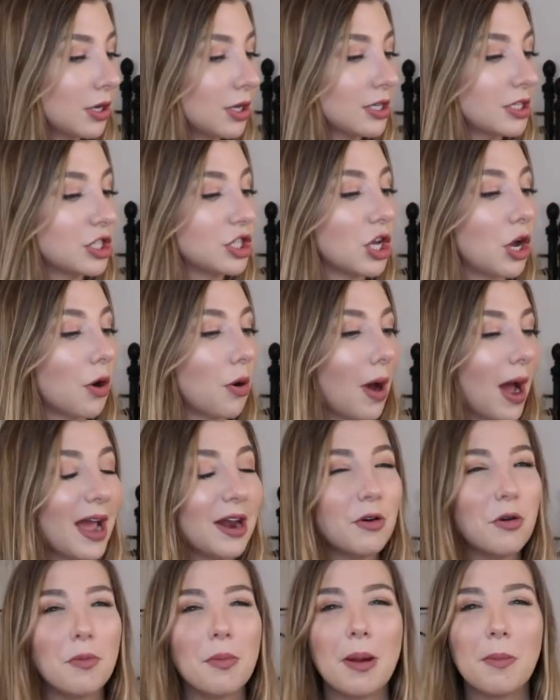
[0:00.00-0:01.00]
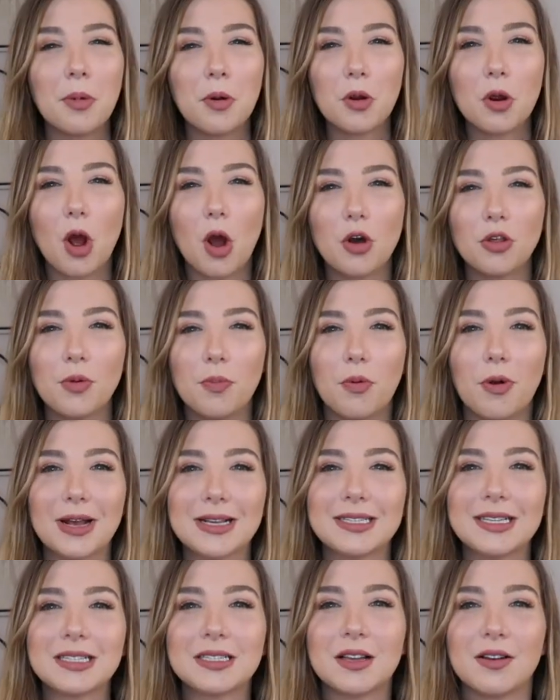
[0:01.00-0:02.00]
So I don't remember all the
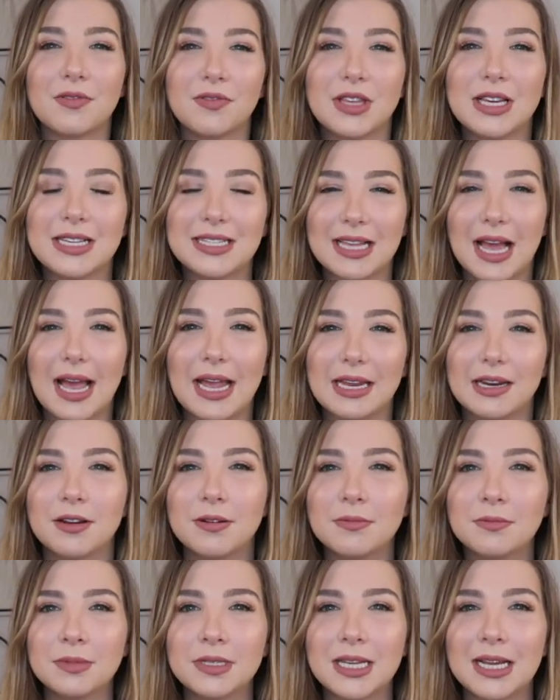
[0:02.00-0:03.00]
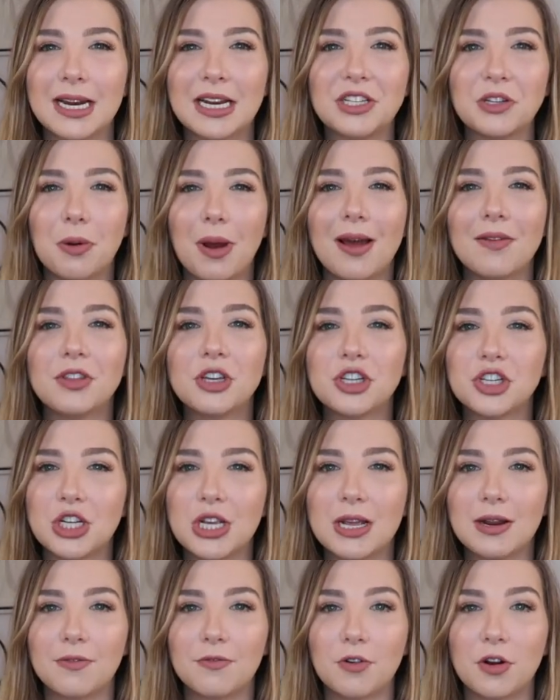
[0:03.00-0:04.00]
prices of these items and I don't have the
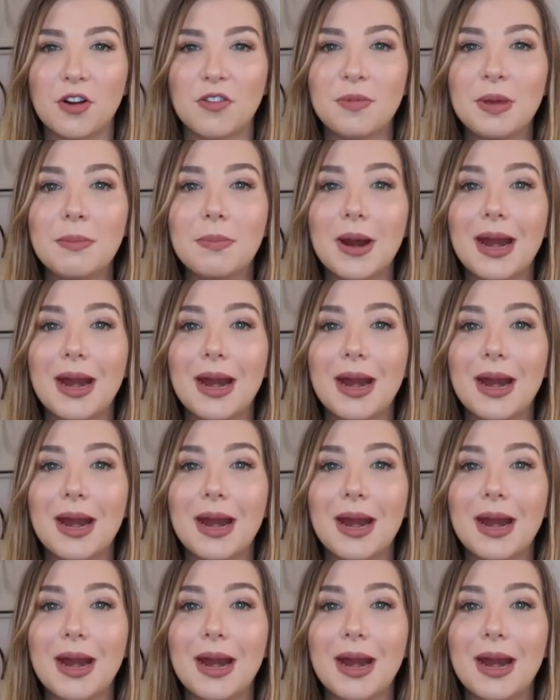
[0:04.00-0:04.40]
sheet in front of me,